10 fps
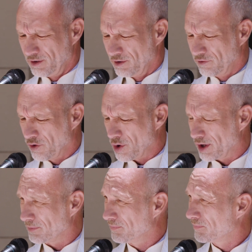
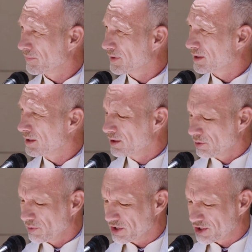4,
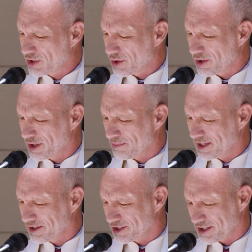restore the
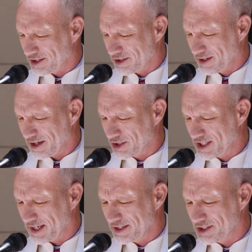Miller Center, our
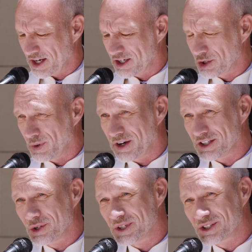second sanctuary,
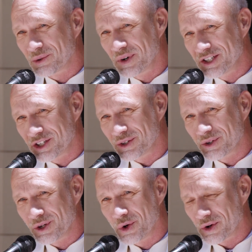to its original
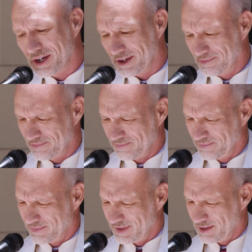glory.
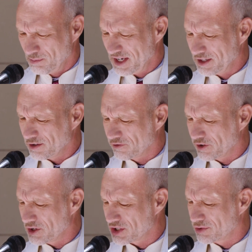Make it a
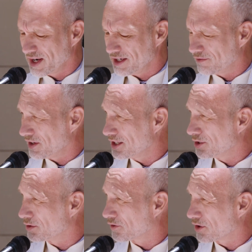first-rate
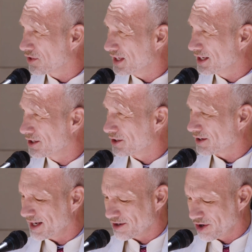venue for theater
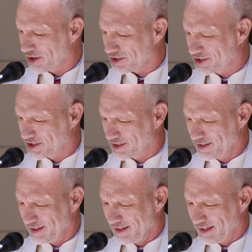and arts,
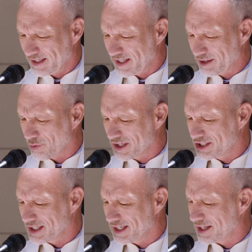and let it
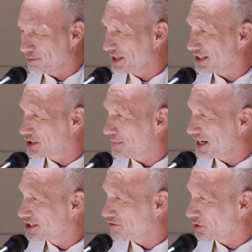once again be a
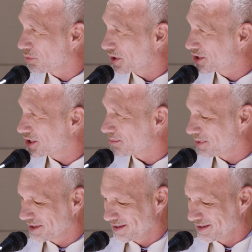space for worship